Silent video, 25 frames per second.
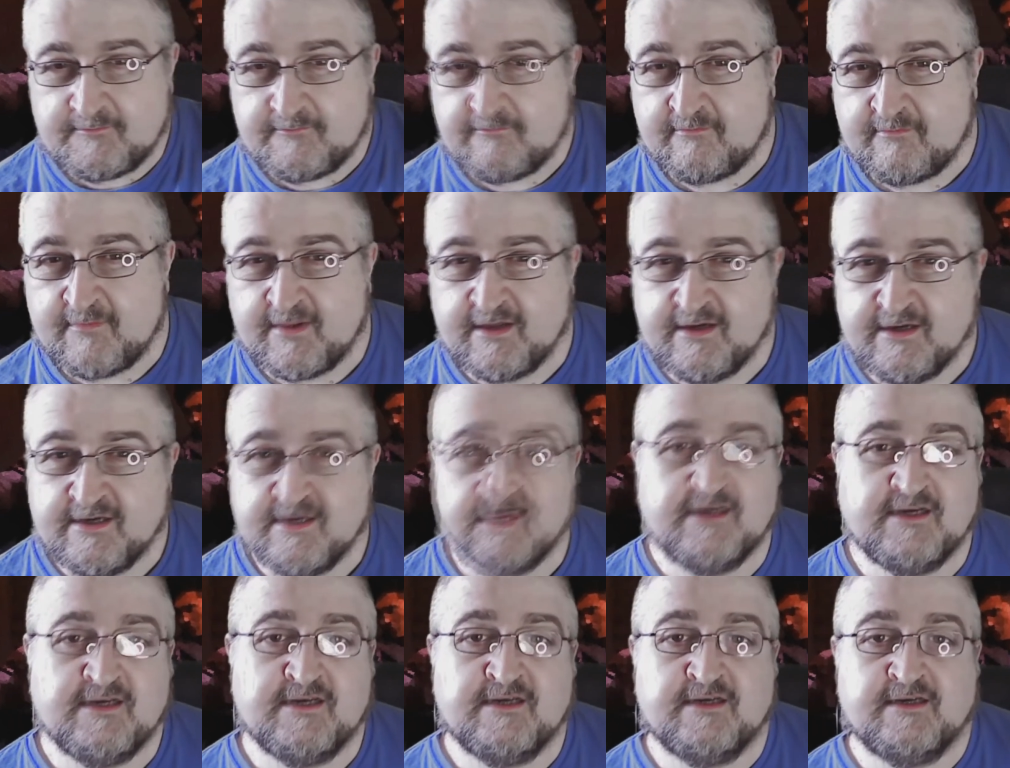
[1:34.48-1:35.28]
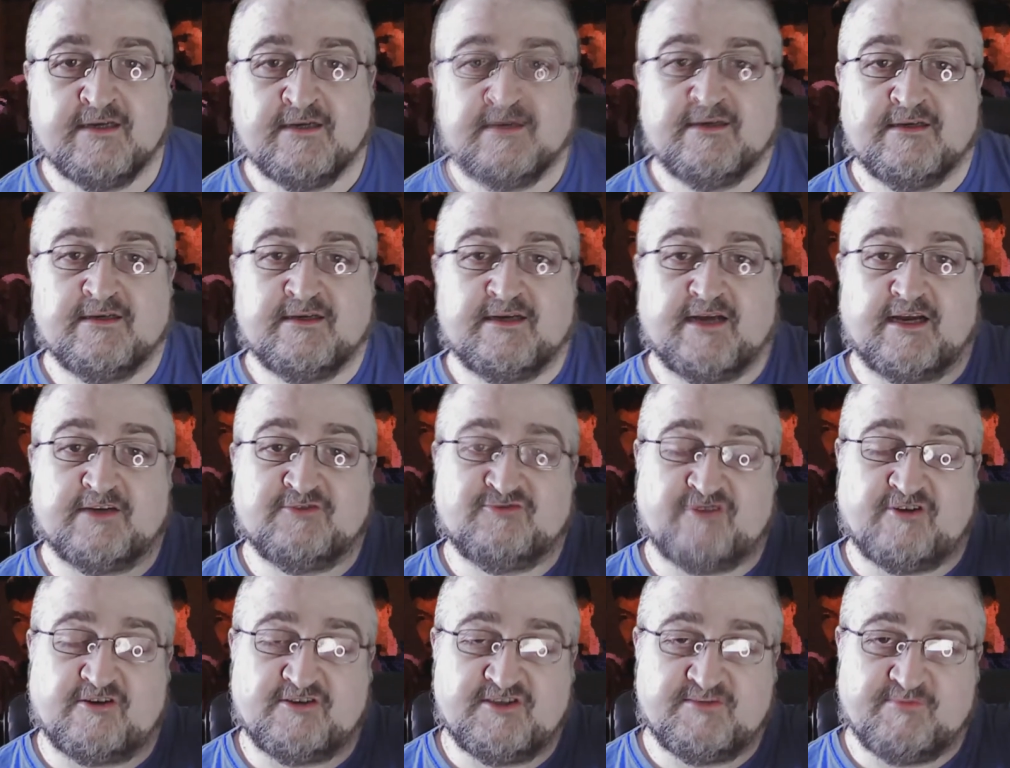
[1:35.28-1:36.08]
a a
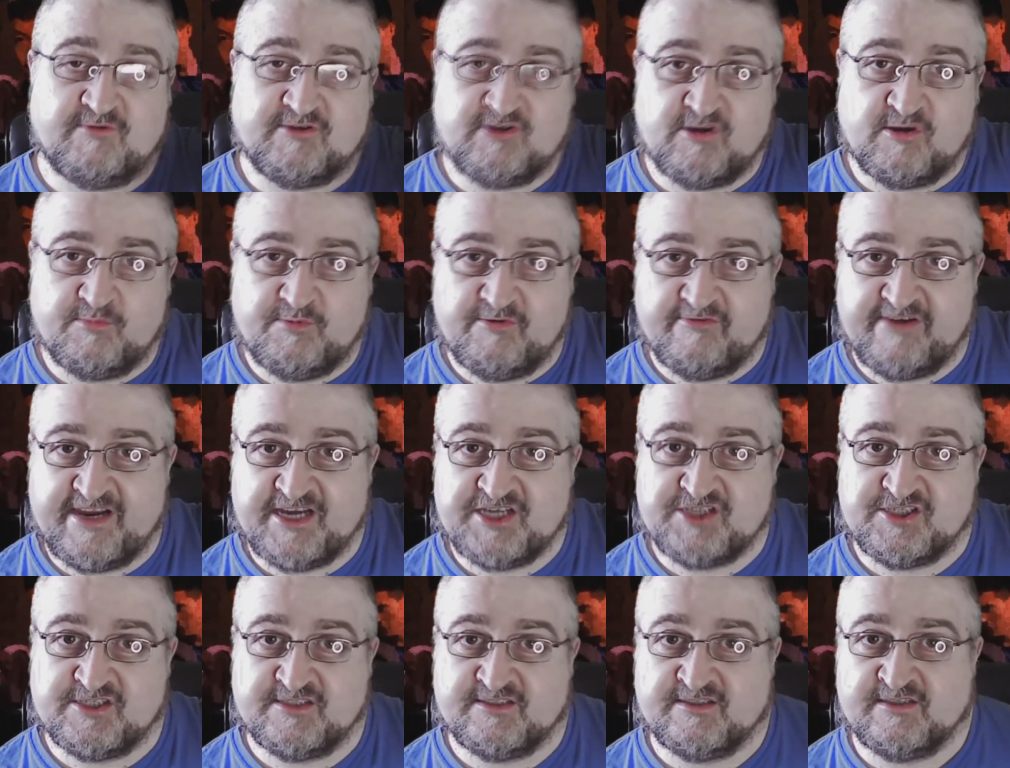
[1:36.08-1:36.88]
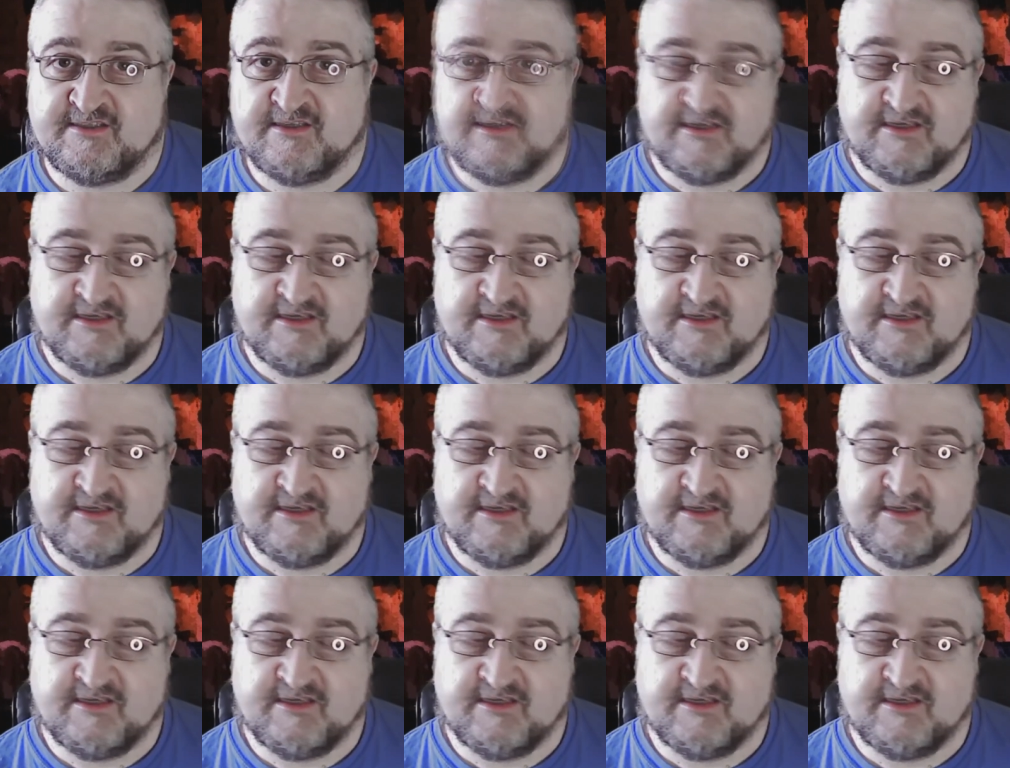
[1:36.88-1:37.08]
drug smuggling operation,